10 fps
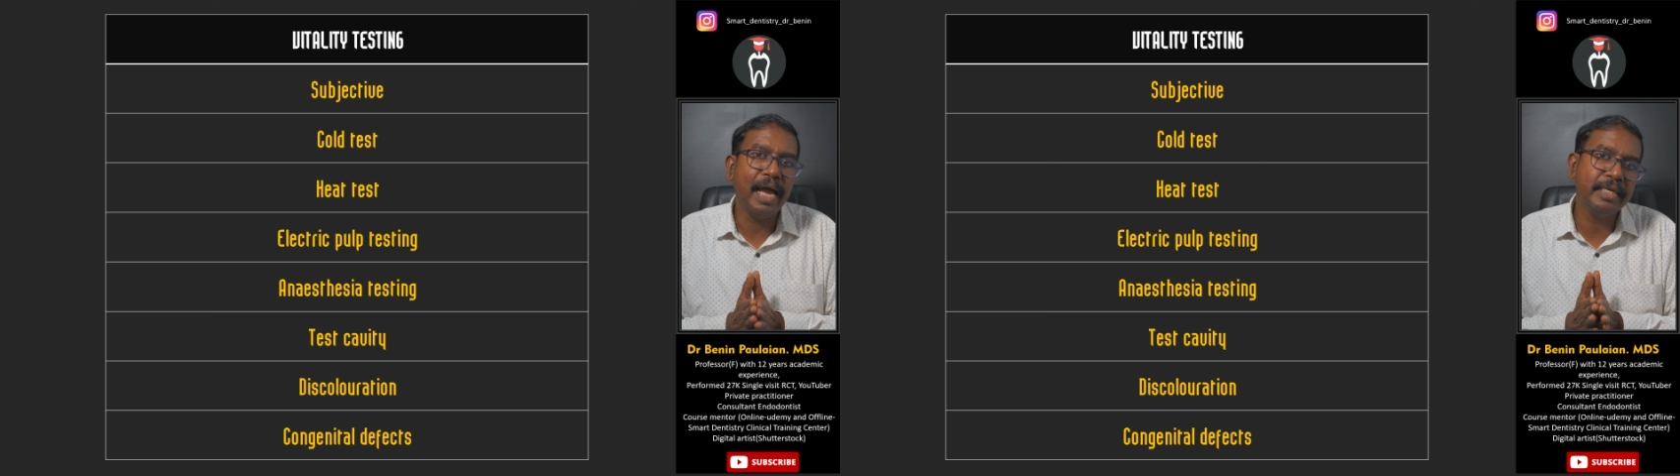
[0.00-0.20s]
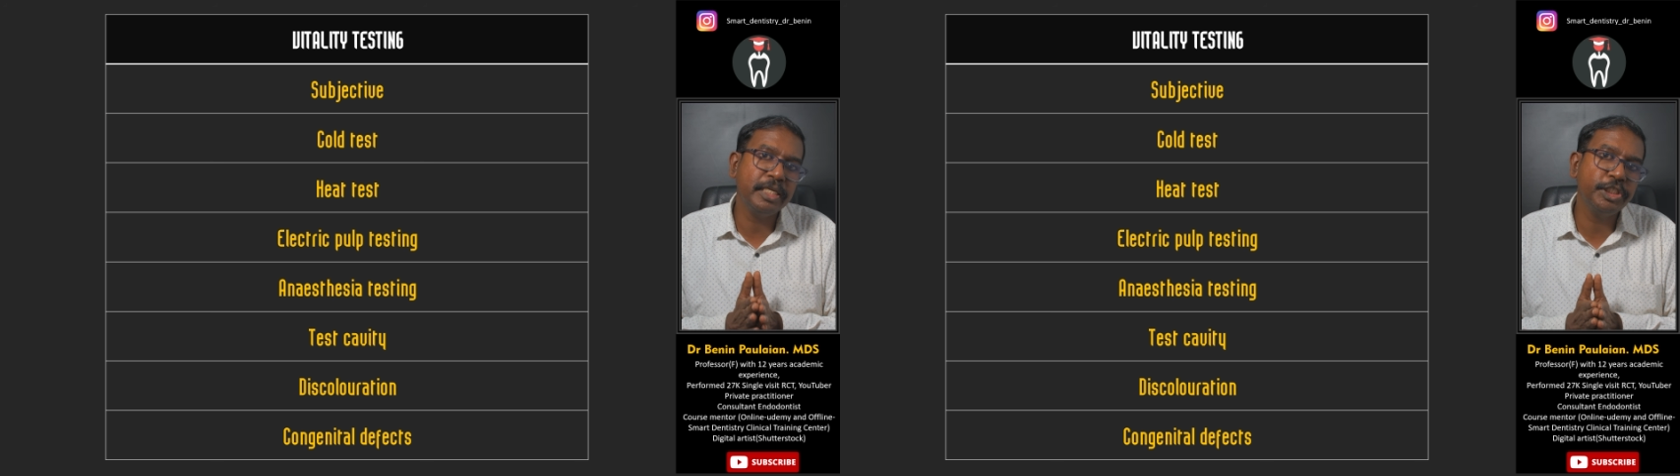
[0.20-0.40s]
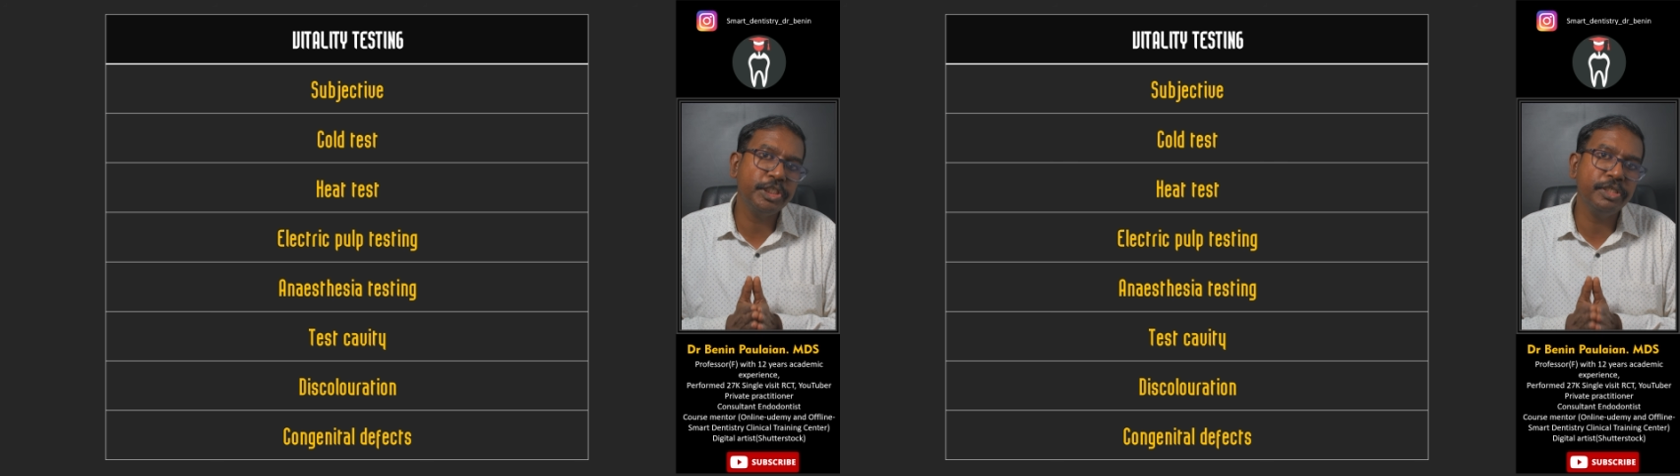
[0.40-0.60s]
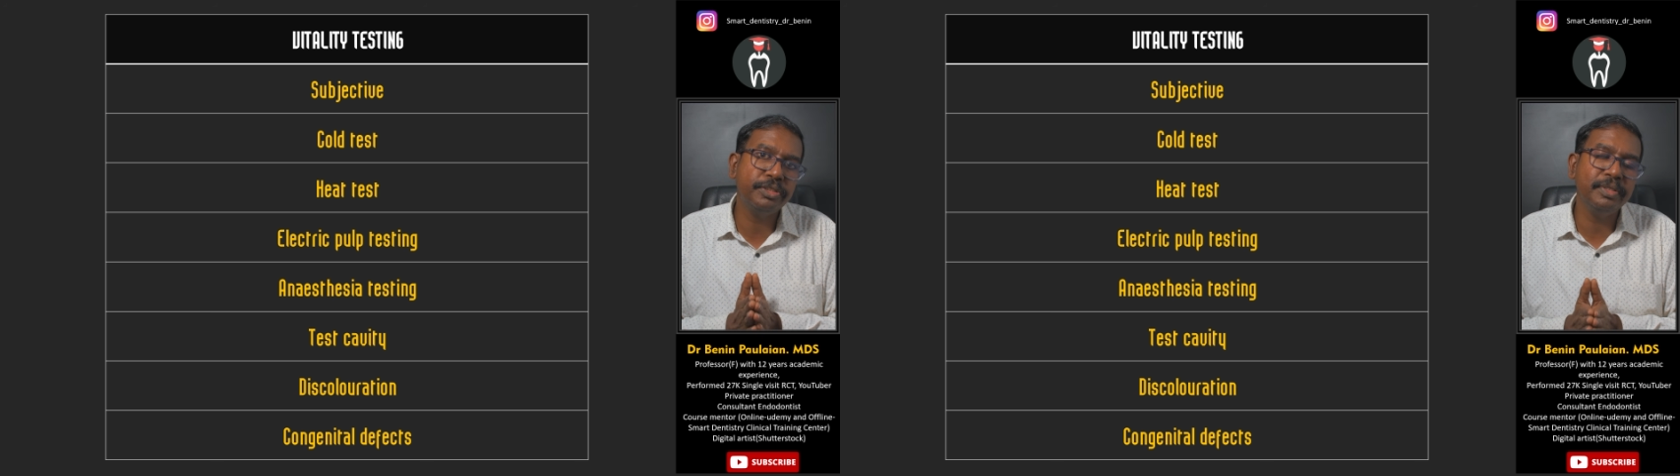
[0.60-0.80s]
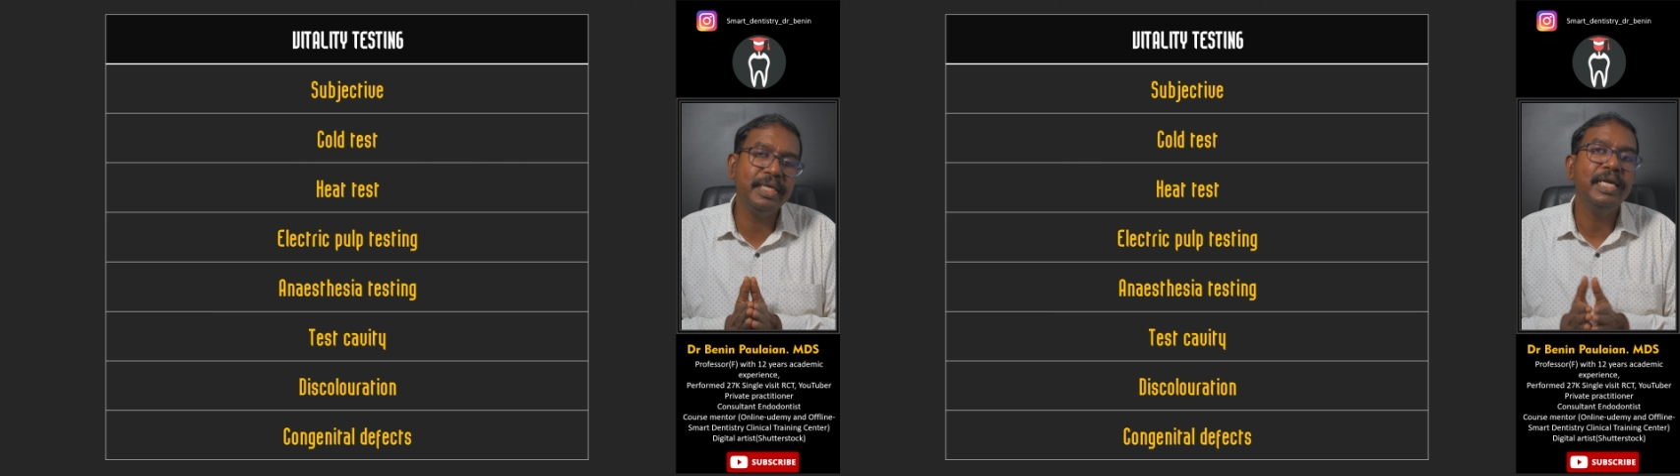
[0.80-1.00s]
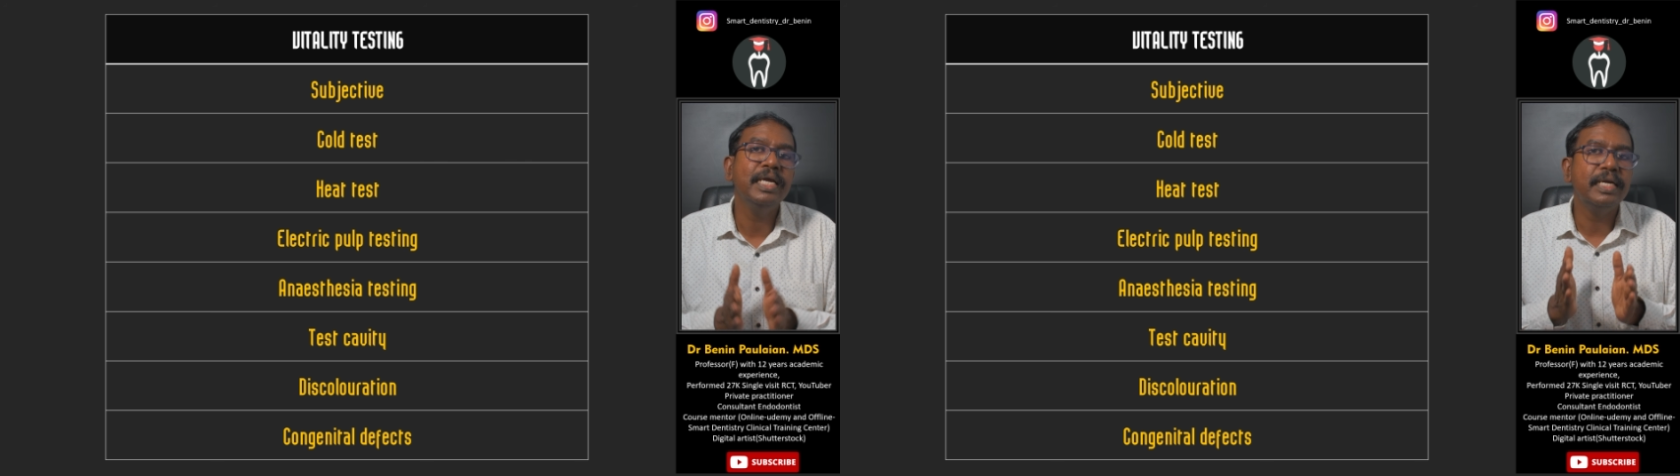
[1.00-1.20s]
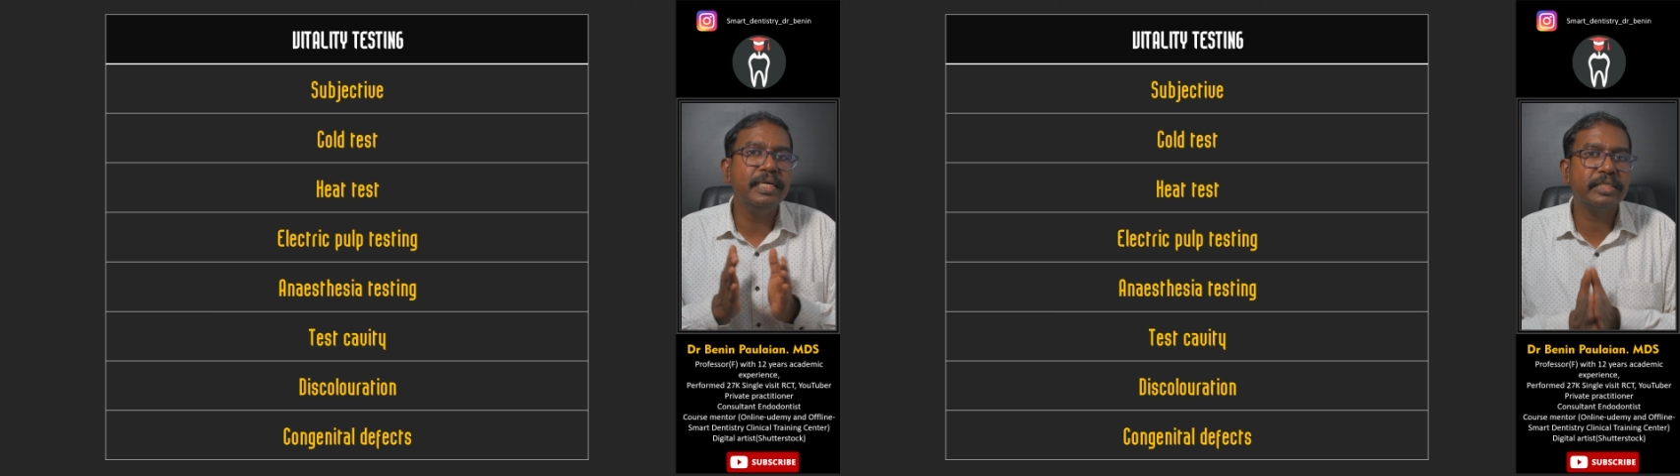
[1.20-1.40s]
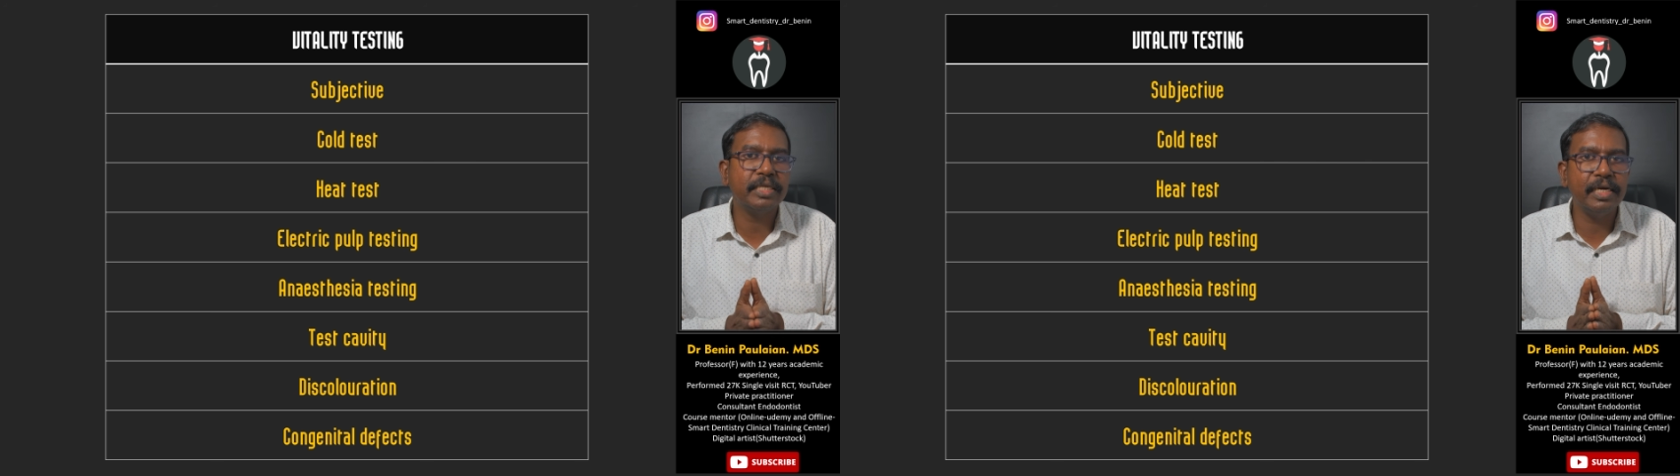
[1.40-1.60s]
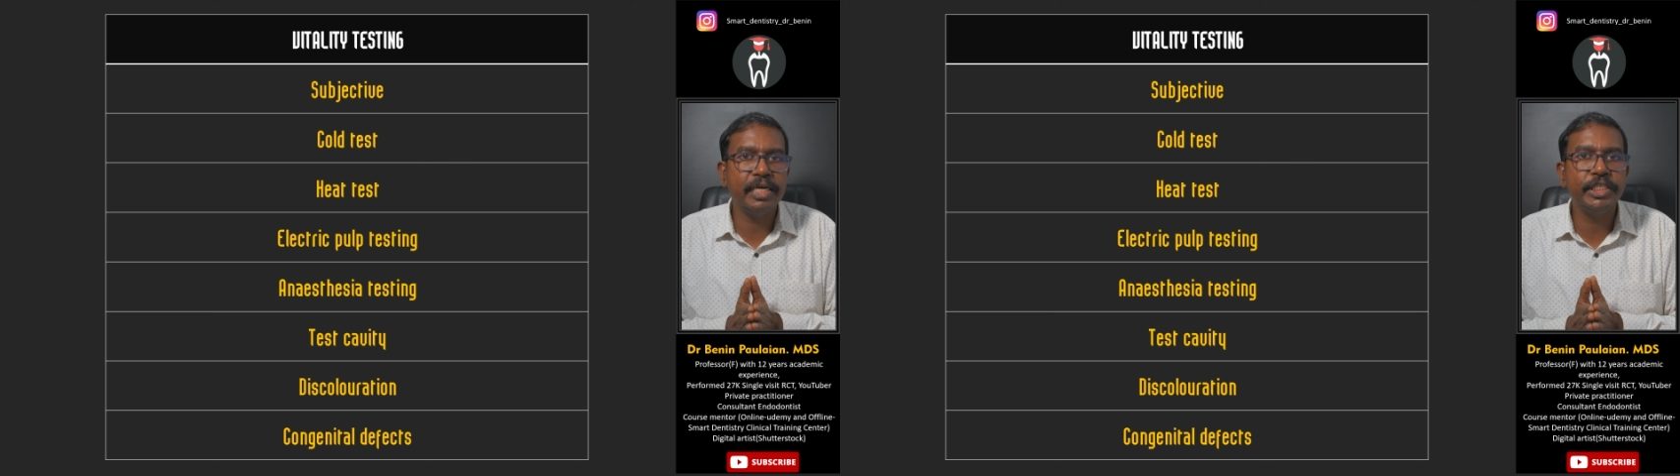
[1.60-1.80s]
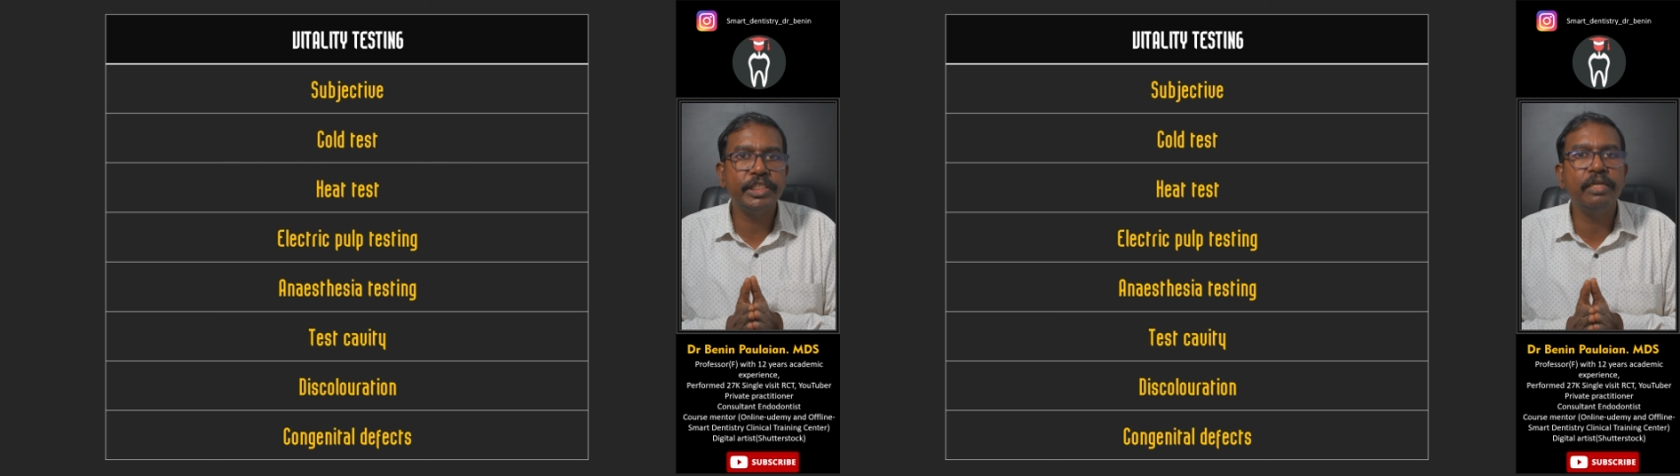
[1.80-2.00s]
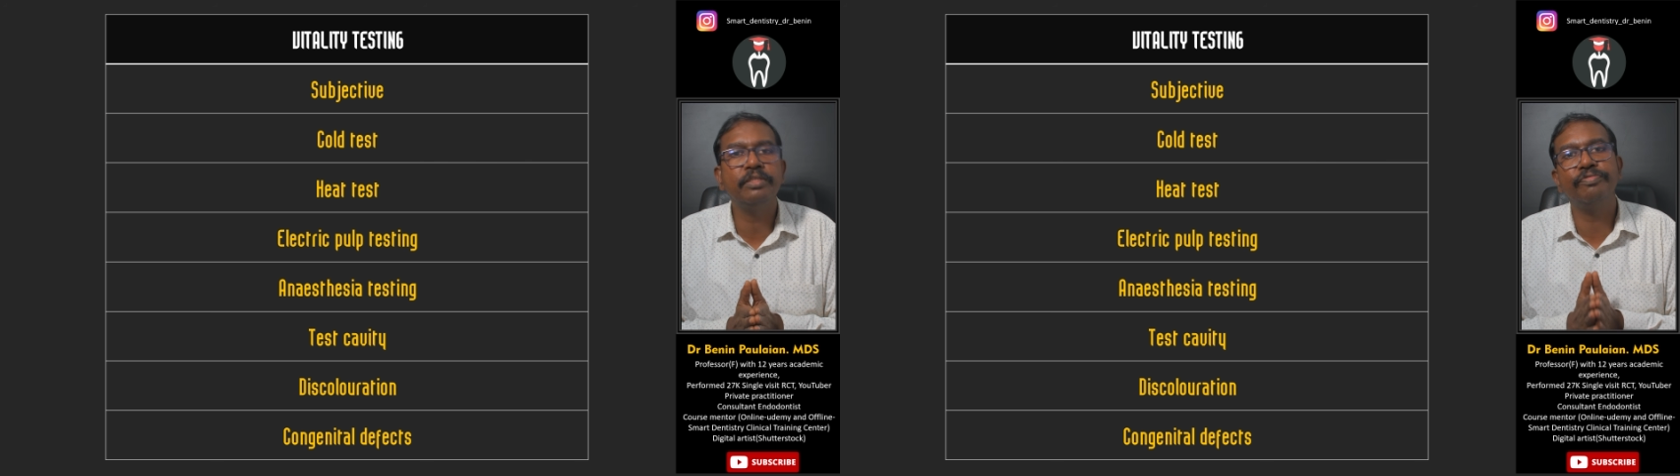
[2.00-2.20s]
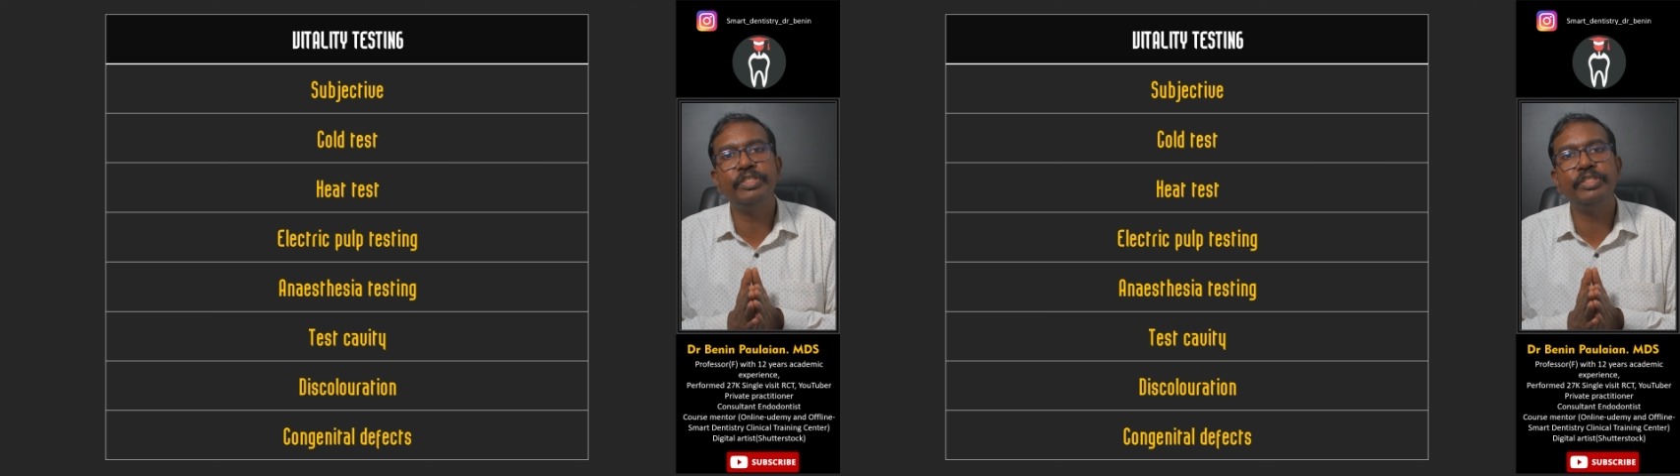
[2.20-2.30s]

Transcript: attention to the discolorations